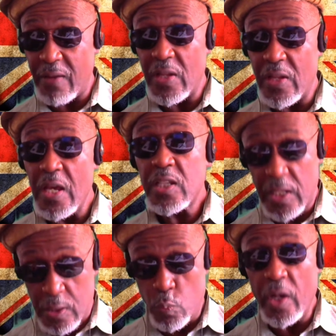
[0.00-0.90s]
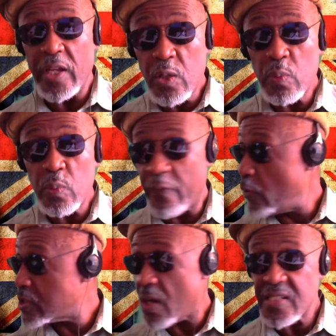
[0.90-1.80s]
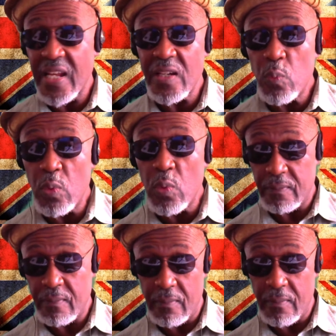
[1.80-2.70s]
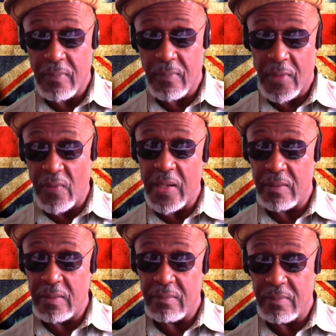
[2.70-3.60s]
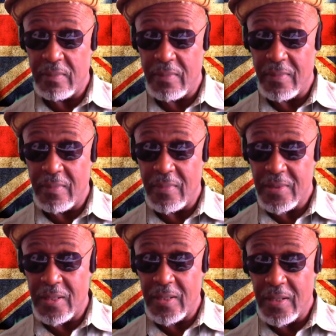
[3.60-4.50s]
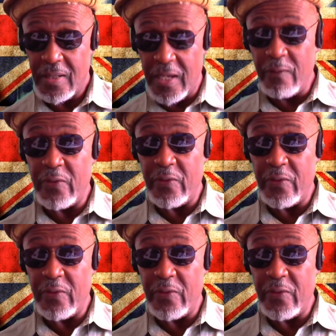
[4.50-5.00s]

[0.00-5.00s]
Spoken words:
The want increase first starts out of want, right? See, envy.